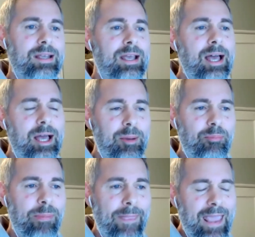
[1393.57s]

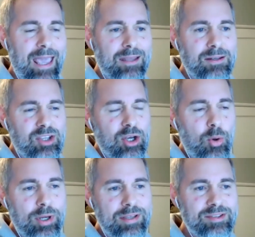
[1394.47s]
Um, and you know,
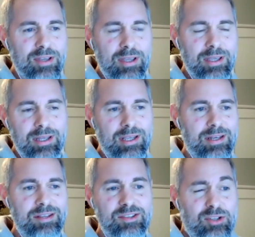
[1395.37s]
it is a it, it
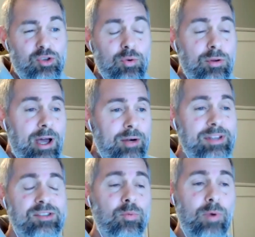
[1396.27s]
is a true lottery.
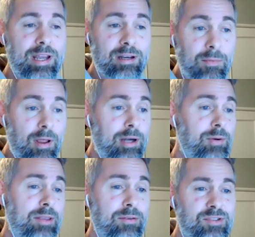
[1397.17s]
It's a random
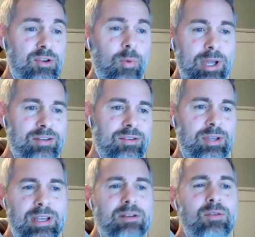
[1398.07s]
lottery. There's no way
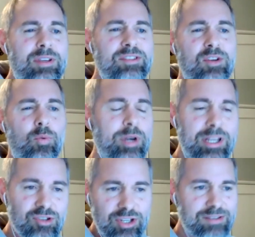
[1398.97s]
to increase your
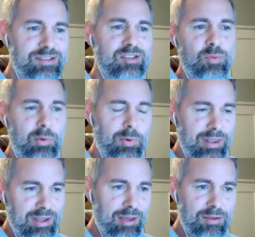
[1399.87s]
winning chances one way or
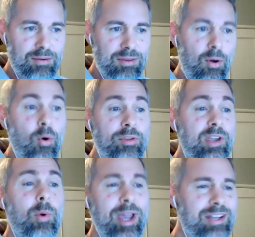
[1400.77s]
the right. other. The only
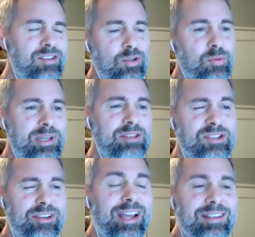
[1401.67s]
way to be
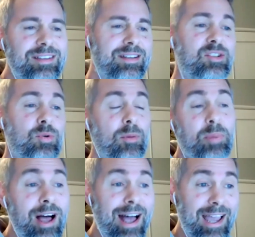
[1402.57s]
selected is to
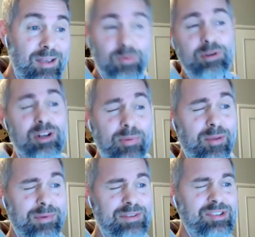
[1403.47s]
apply through the
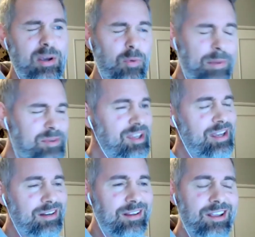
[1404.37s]
Department of State
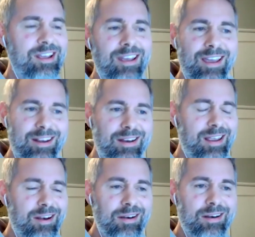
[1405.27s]
website, and
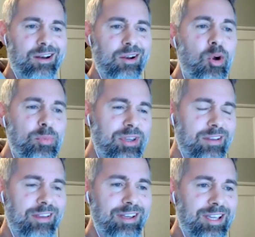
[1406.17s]
and and I hope you
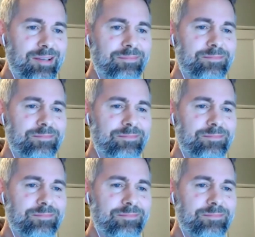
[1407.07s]
get lucky.